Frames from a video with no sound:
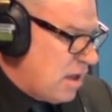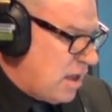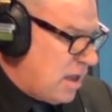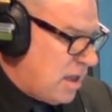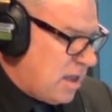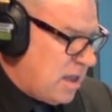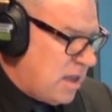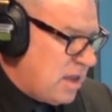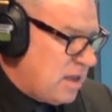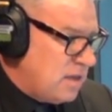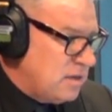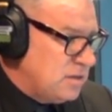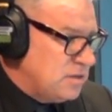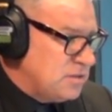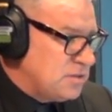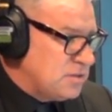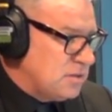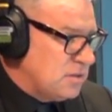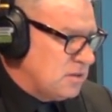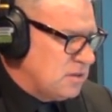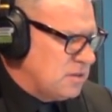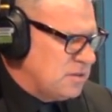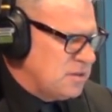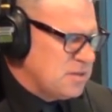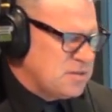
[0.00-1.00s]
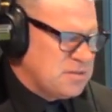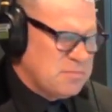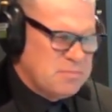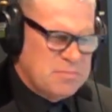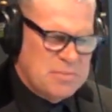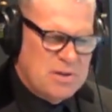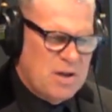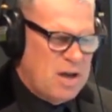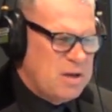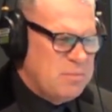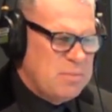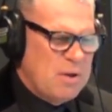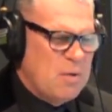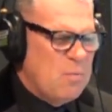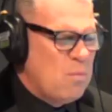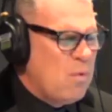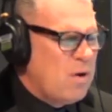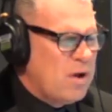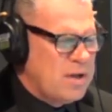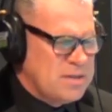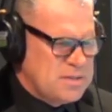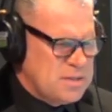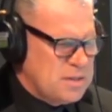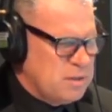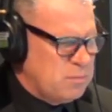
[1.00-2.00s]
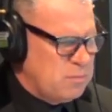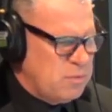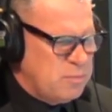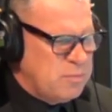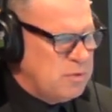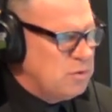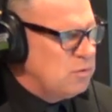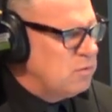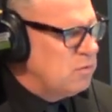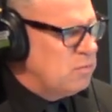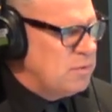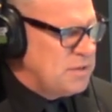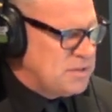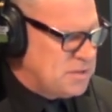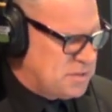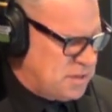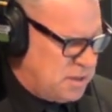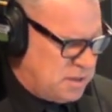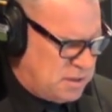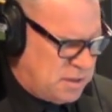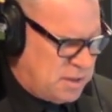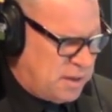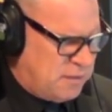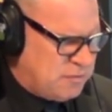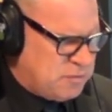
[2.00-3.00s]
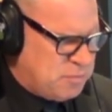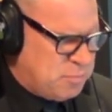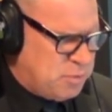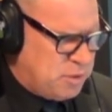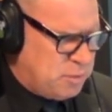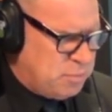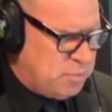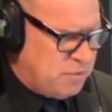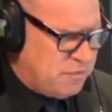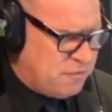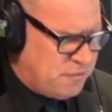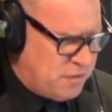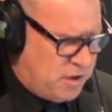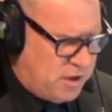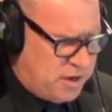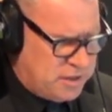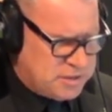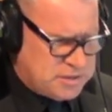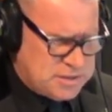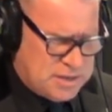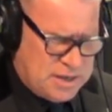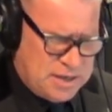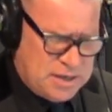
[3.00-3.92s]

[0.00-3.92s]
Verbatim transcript: and uh, there's a line about why is it that women always think they have to put up a fight,